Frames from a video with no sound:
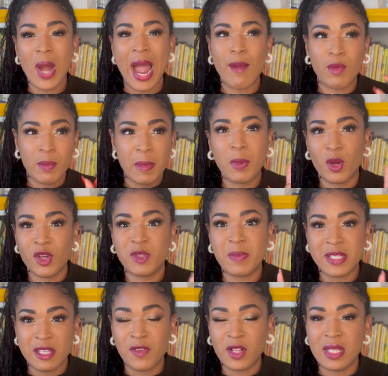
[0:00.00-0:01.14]
i remember her
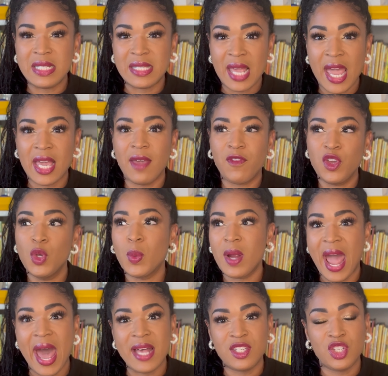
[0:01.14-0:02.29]
specifically saying if you were
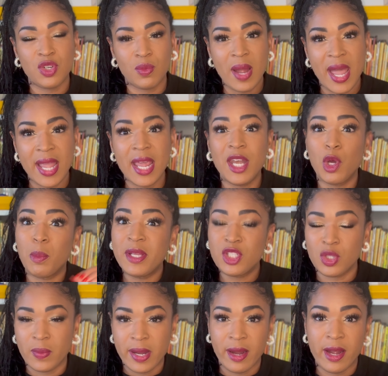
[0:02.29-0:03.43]
asked to write an
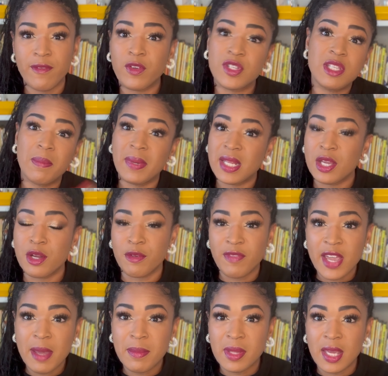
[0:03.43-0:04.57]
obituary for somebody in your
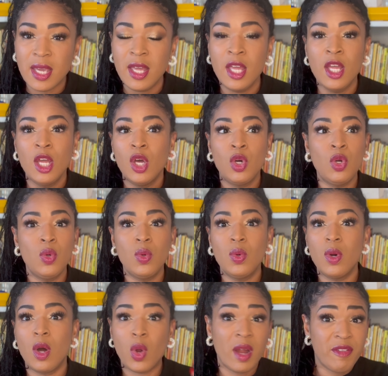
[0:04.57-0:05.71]
family who
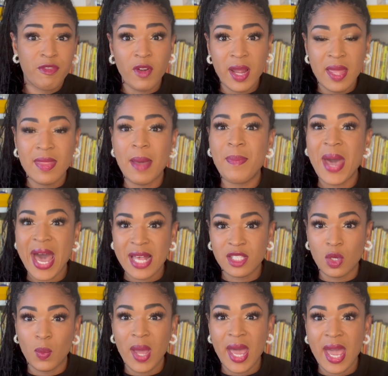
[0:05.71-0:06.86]
or a friend that passed
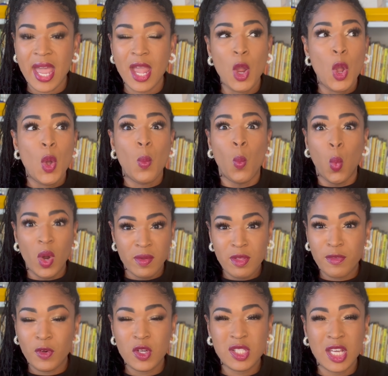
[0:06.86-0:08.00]
away one of the
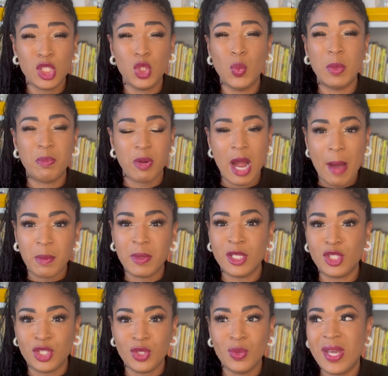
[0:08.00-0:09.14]
first things you would probably
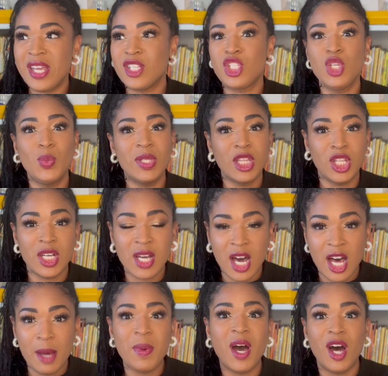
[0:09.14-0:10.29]
do is you would look
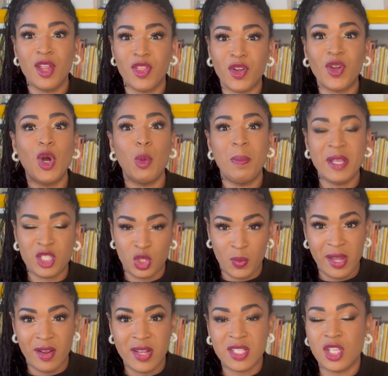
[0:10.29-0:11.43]
up other
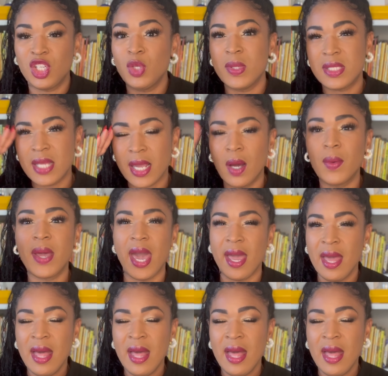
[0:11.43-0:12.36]
obituaries and you would say, okay,